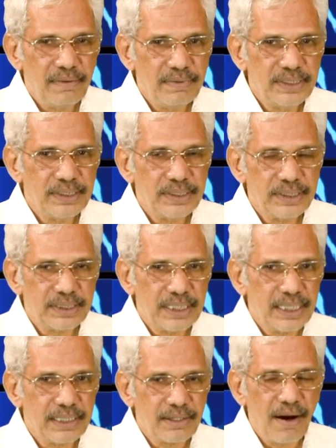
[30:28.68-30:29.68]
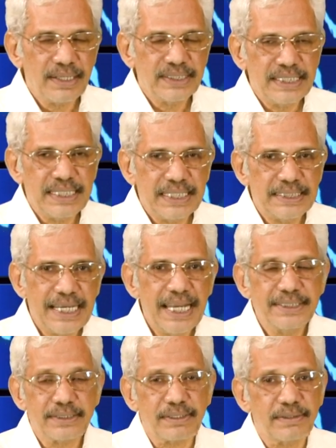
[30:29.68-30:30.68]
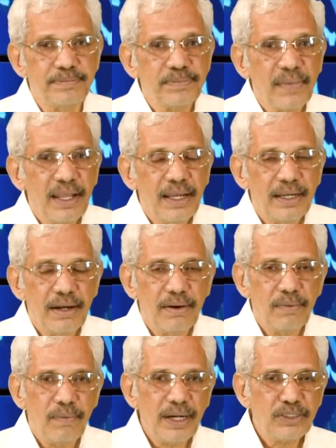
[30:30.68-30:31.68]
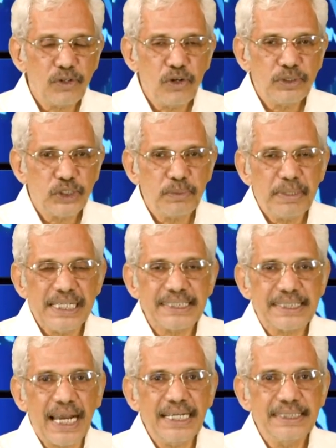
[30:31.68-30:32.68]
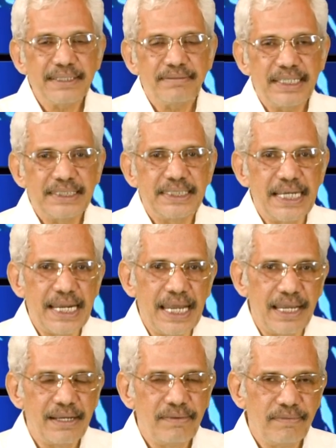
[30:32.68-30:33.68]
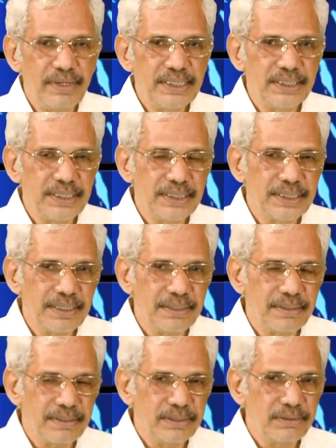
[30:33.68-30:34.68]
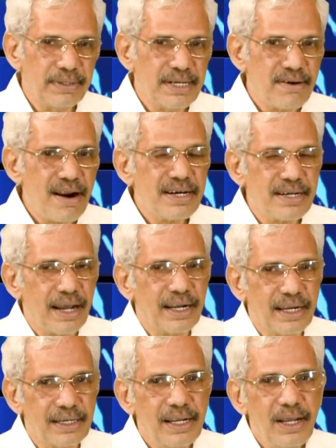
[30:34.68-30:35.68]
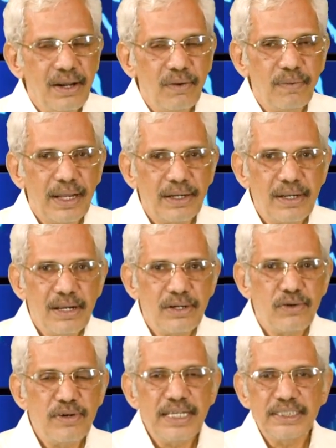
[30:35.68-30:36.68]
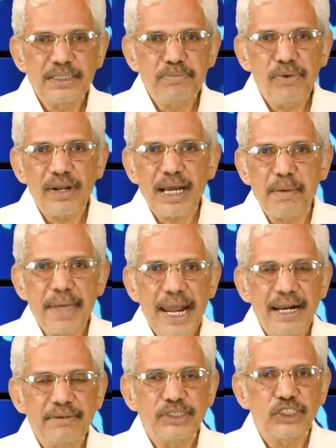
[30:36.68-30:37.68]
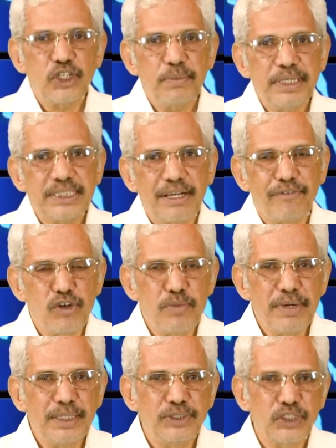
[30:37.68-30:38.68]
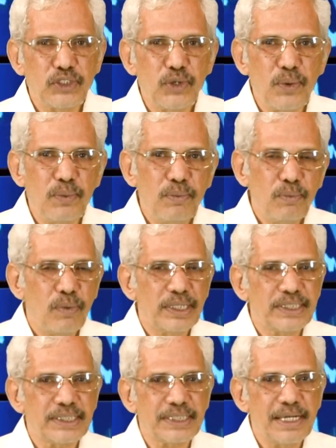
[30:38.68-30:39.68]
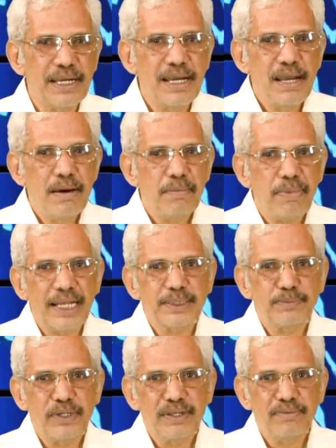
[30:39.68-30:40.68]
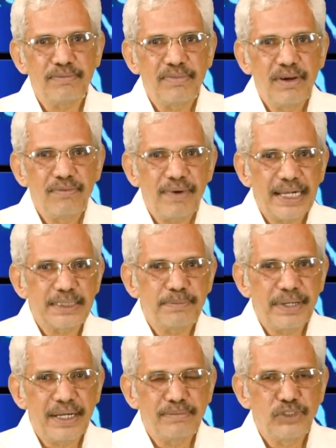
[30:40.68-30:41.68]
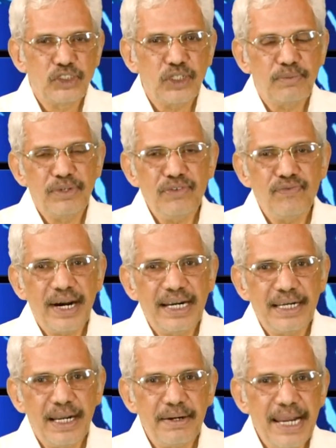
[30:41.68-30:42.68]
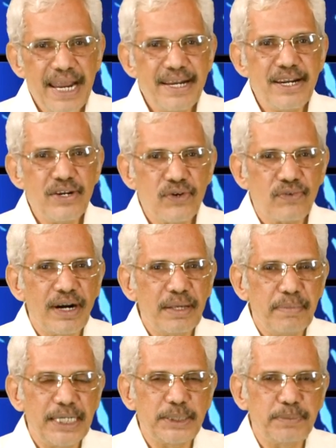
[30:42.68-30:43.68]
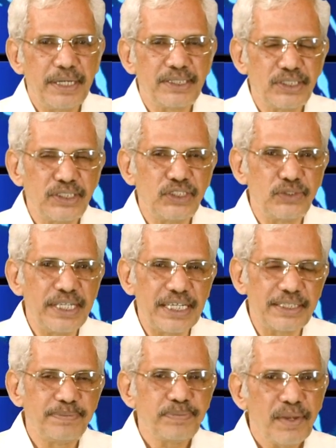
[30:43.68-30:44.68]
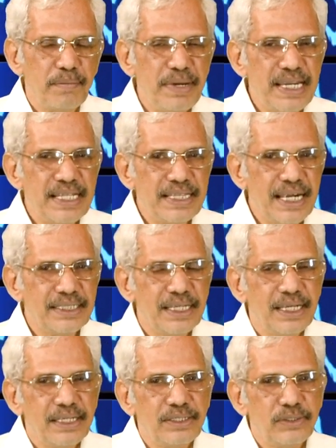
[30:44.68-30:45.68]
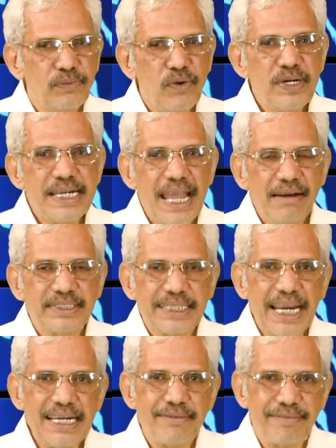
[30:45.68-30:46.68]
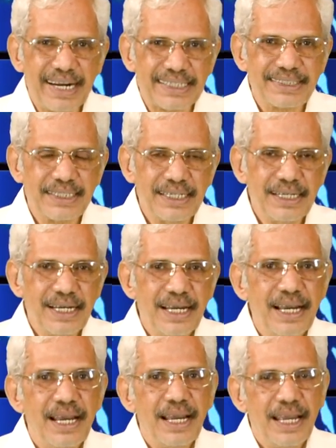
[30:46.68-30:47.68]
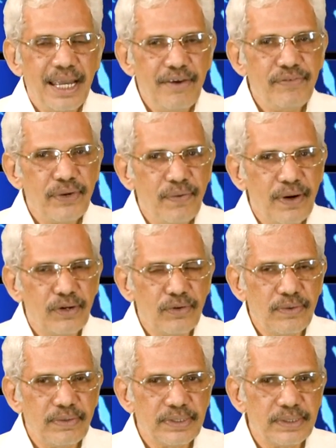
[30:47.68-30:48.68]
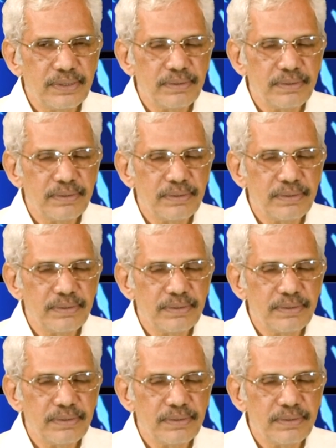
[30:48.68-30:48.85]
which is causing this cancer. Now, what should be the size of this DNA, which is your drug target? Well, doing simple comparative genomics of human genome versus a Plasmodium falciparum genome, we find 18 to 20 base pairs is unique, meaning that you won't have side effects if you were to